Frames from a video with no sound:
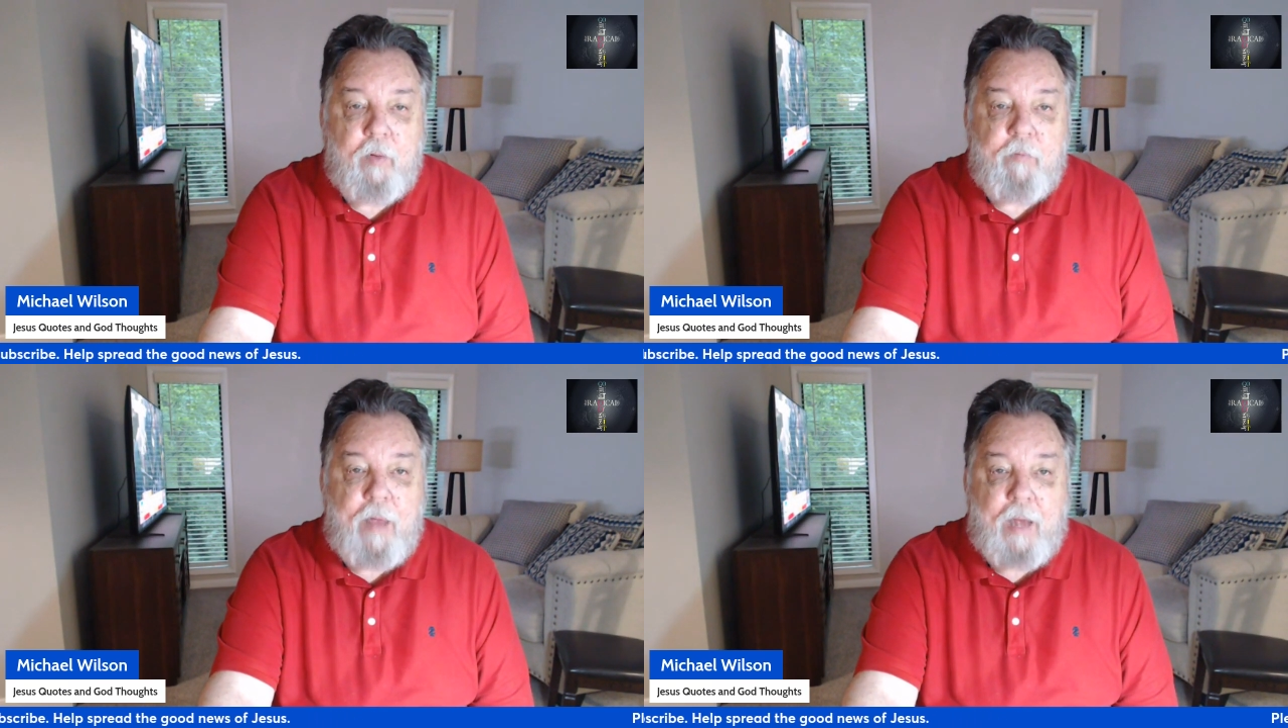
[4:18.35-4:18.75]

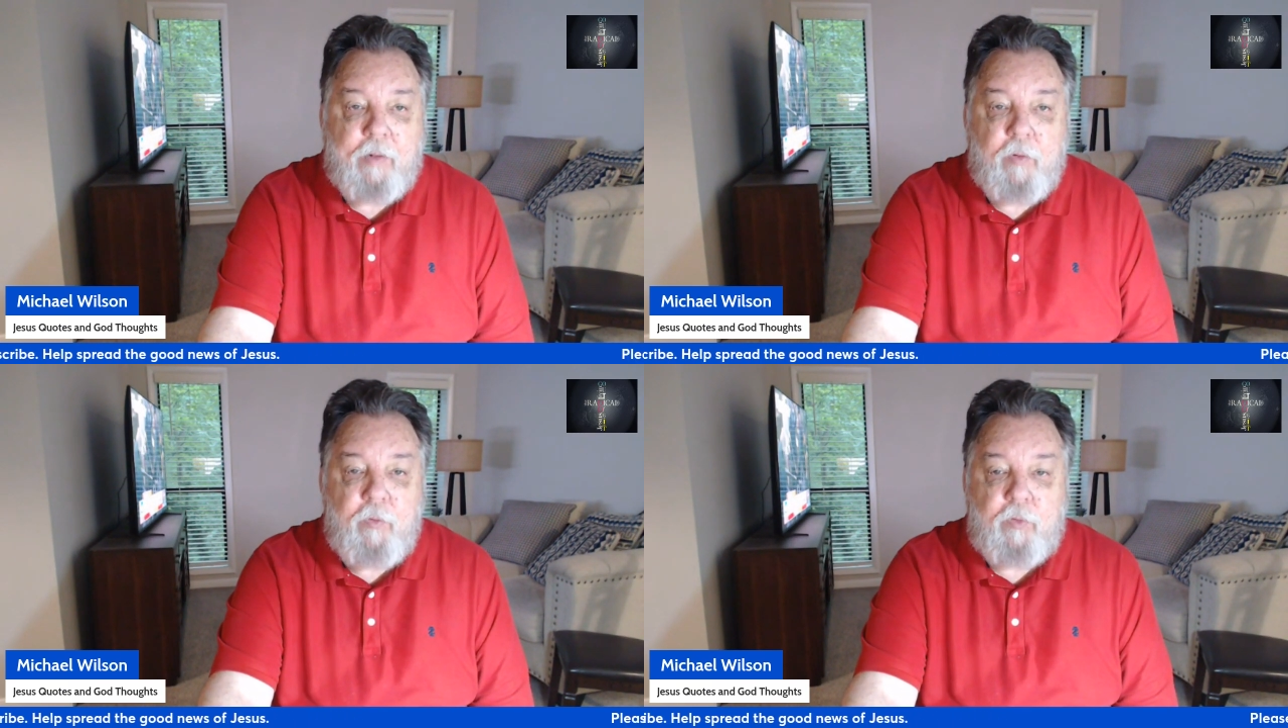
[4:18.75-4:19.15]

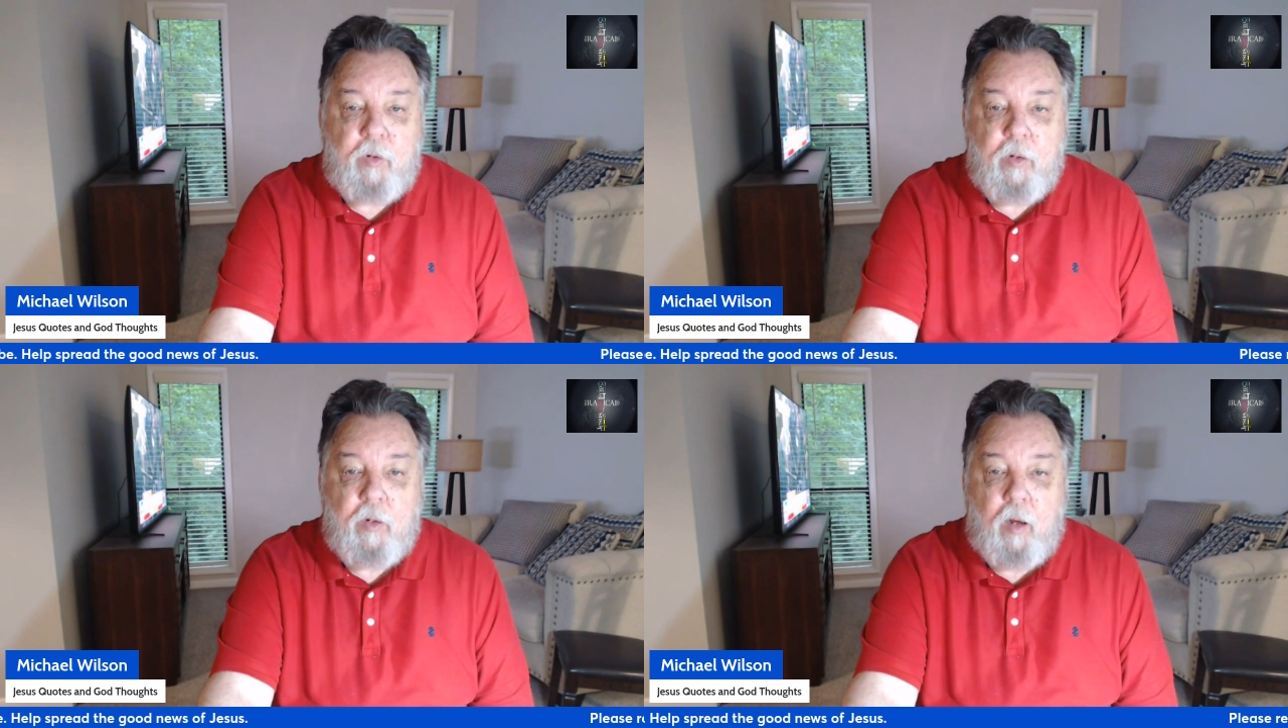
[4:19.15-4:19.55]
values
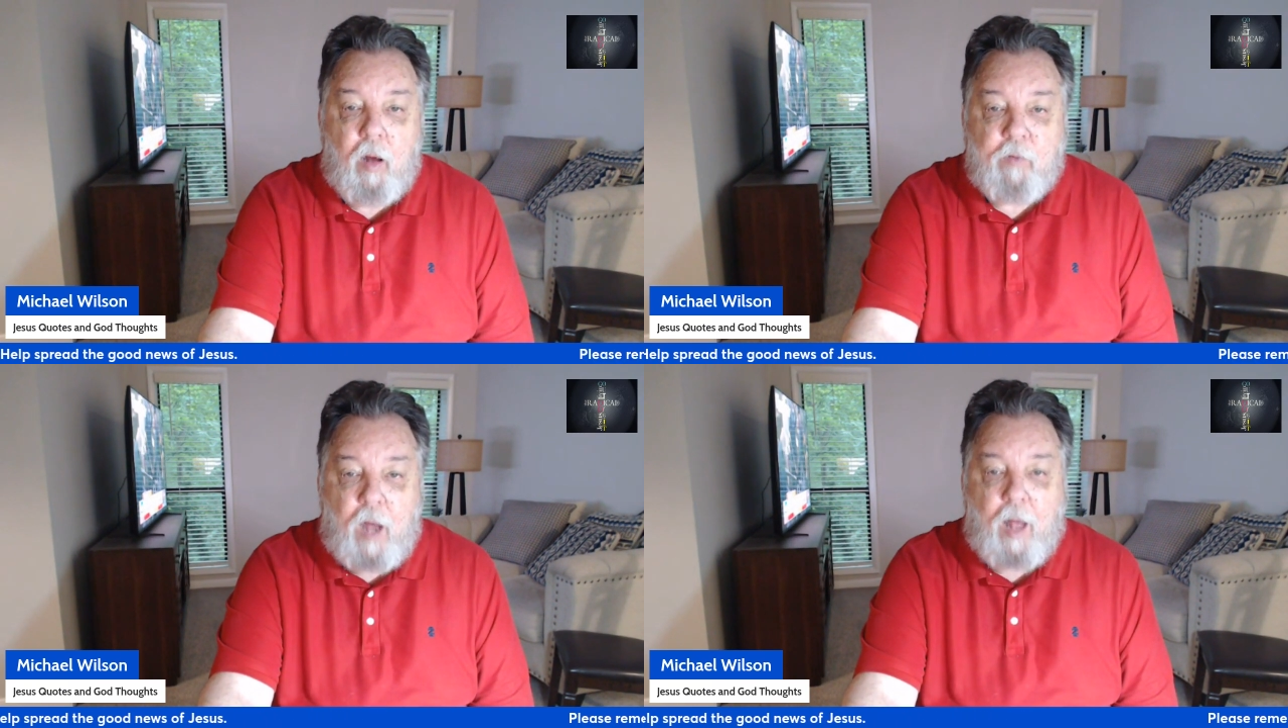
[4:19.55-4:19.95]
of
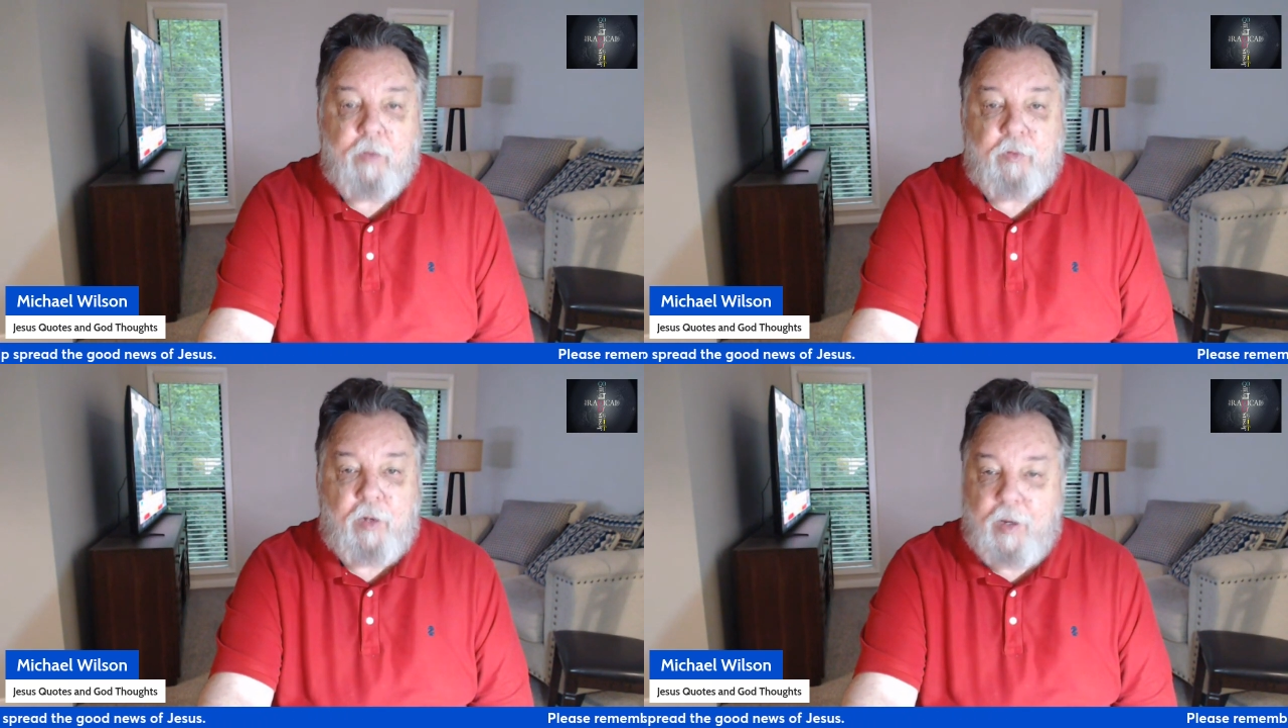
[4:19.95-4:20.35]
God's
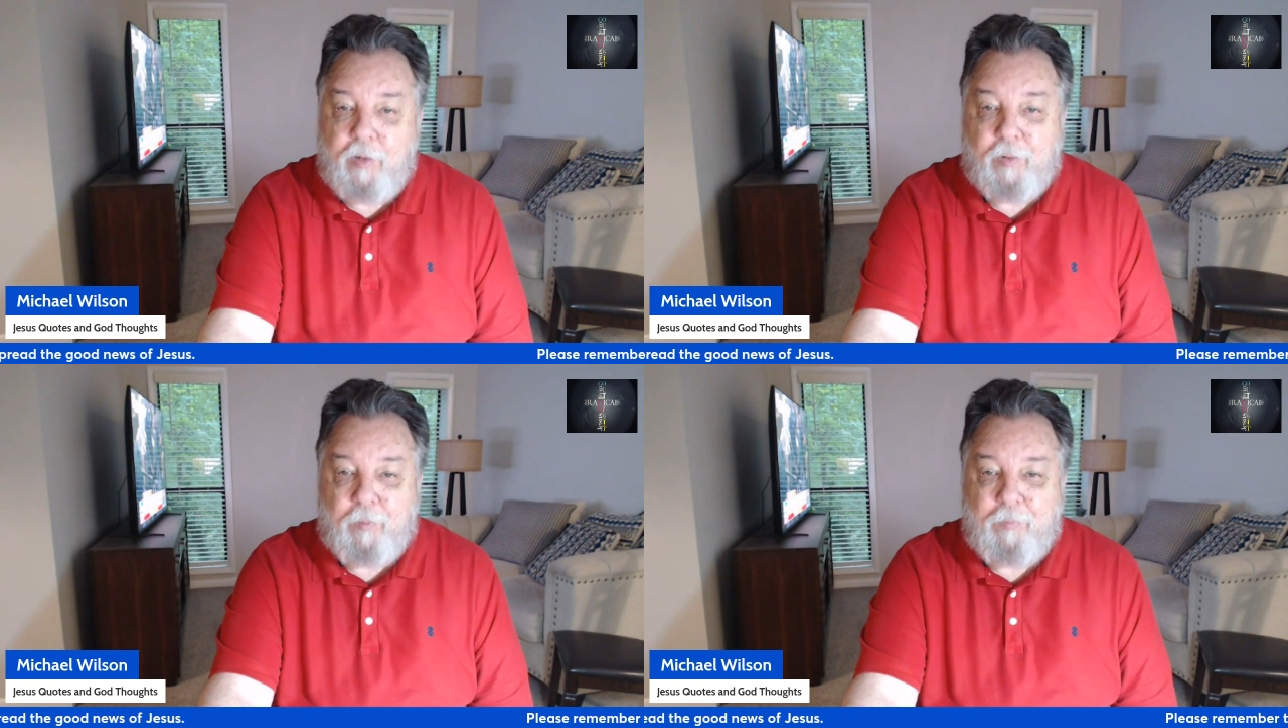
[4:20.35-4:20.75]

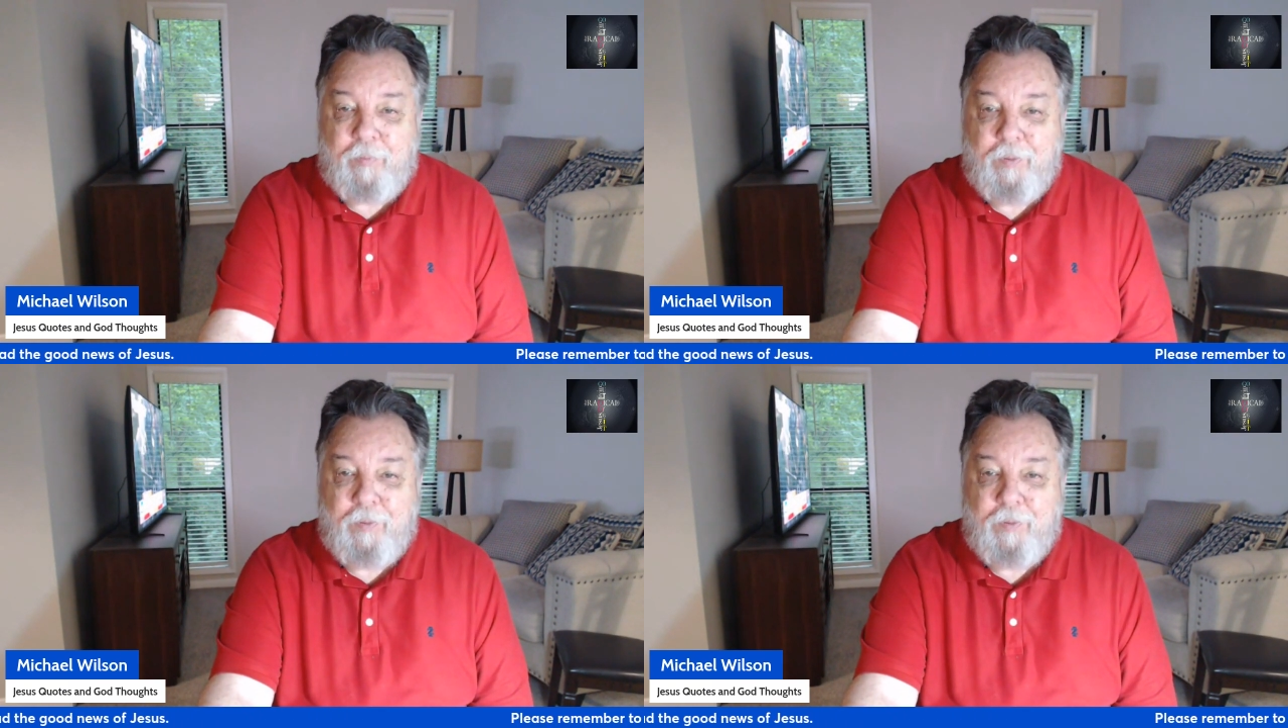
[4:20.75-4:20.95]
kingdom.